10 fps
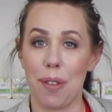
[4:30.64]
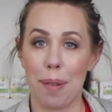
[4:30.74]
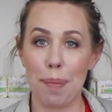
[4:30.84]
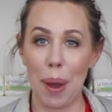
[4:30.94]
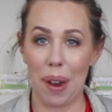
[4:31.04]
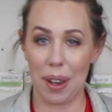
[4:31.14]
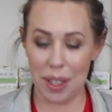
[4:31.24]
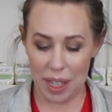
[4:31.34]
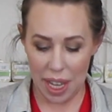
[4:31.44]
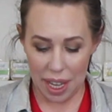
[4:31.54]
fun
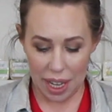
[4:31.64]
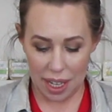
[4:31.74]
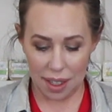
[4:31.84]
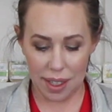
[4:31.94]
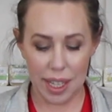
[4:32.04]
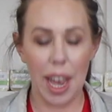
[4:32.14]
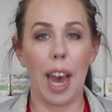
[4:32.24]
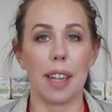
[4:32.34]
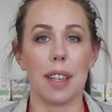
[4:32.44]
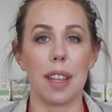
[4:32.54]
part is to
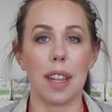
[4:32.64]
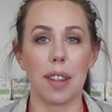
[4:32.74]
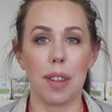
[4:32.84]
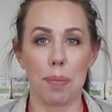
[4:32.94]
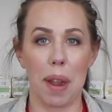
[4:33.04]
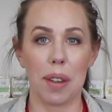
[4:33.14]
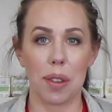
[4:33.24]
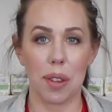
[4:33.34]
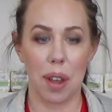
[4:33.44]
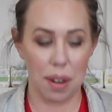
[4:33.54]
add the little
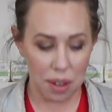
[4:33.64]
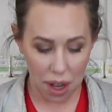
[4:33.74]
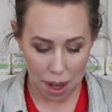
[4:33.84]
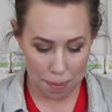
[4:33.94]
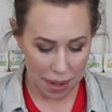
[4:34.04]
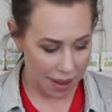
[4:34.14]
sprinkles on top